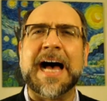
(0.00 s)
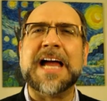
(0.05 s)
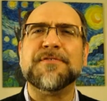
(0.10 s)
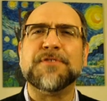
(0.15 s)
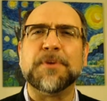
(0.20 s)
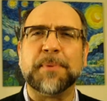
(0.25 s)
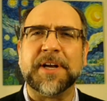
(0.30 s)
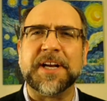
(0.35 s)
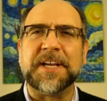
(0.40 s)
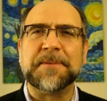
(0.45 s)
Hi
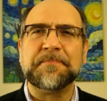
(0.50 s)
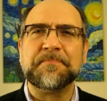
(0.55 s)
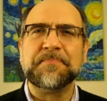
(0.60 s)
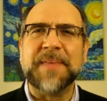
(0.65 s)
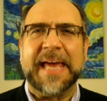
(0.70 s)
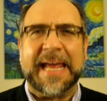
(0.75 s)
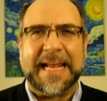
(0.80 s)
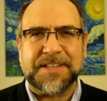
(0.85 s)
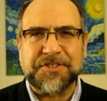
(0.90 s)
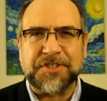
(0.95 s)
everybody,
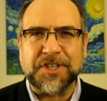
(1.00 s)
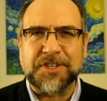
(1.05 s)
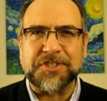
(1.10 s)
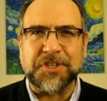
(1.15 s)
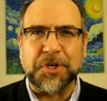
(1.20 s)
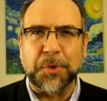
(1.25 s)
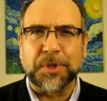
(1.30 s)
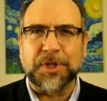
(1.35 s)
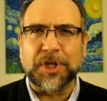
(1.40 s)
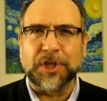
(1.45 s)

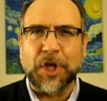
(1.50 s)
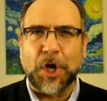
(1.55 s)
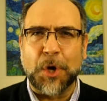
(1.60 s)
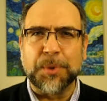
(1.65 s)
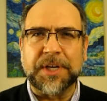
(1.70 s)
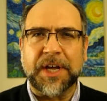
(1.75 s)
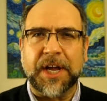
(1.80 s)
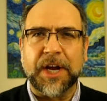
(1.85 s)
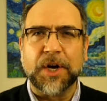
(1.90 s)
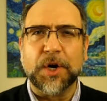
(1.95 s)
860
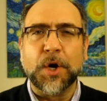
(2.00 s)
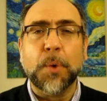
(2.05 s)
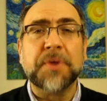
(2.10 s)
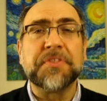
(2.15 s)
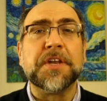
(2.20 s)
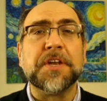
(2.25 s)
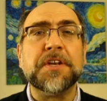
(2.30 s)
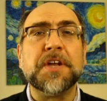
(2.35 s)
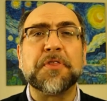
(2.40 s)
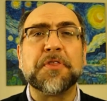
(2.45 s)
Cologne here
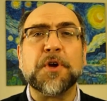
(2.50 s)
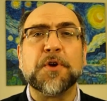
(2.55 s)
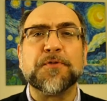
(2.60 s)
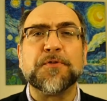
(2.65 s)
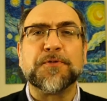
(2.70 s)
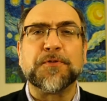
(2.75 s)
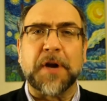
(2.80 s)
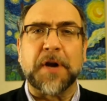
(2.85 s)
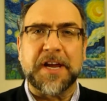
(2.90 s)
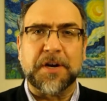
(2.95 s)
with another
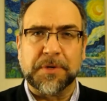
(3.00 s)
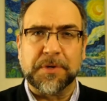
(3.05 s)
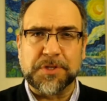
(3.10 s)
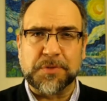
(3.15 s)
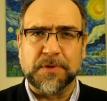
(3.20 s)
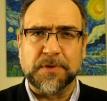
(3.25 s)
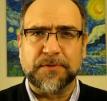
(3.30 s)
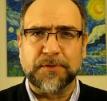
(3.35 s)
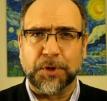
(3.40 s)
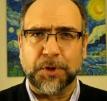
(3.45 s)

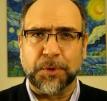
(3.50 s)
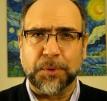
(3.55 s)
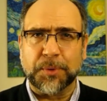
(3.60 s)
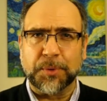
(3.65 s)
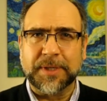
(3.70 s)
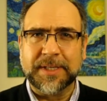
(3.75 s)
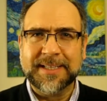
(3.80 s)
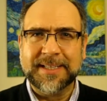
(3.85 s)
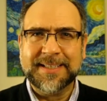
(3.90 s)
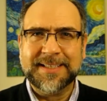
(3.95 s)
fragrance
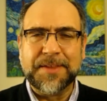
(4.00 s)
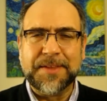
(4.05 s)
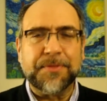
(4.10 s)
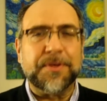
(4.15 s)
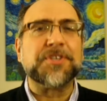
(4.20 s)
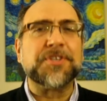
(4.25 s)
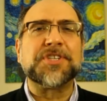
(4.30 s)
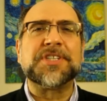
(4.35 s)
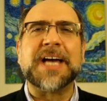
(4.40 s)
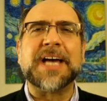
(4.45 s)
review.
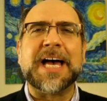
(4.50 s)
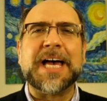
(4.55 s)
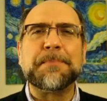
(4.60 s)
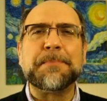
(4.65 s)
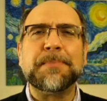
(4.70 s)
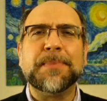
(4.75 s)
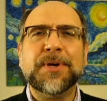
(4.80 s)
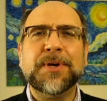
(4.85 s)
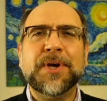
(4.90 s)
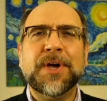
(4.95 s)
This
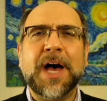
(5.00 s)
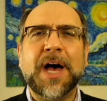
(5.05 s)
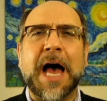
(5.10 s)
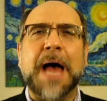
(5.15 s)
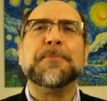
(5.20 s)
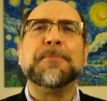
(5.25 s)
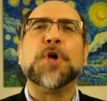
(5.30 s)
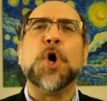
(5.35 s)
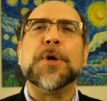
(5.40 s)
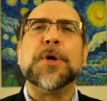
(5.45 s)
time,
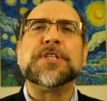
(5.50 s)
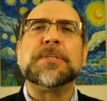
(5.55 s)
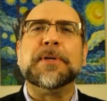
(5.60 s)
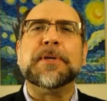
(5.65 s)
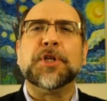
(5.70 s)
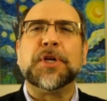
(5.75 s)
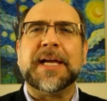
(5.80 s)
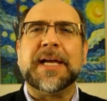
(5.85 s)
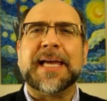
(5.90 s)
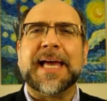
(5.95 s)
I'm going to
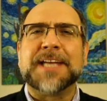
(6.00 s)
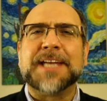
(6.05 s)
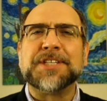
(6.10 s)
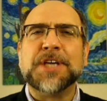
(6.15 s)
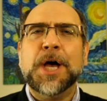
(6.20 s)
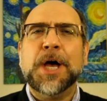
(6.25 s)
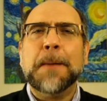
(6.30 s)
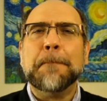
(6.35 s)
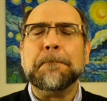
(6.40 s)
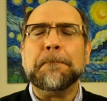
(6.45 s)
be looking at
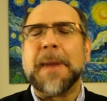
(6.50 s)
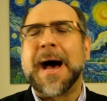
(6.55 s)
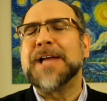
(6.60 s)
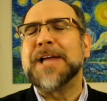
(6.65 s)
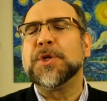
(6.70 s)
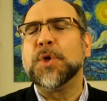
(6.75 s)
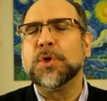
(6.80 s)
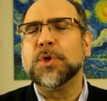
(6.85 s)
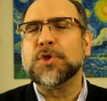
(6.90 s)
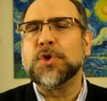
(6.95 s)

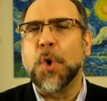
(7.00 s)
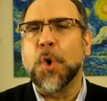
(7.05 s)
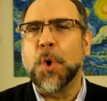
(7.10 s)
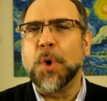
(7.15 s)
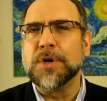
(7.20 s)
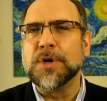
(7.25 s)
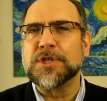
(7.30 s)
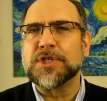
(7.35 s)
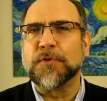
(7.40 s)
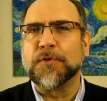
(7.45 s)
Michael
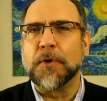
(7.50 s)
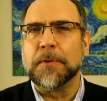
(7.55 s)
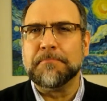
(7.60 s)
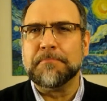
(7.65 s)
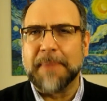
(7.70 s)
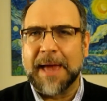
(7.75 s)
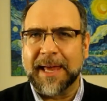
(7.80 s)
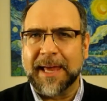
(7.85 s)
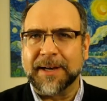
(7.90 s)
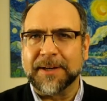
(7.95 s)
Kors for
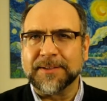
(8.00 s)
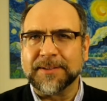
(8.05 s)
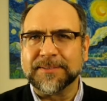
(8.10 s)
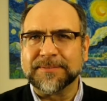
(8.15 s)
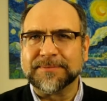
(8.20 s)
Men.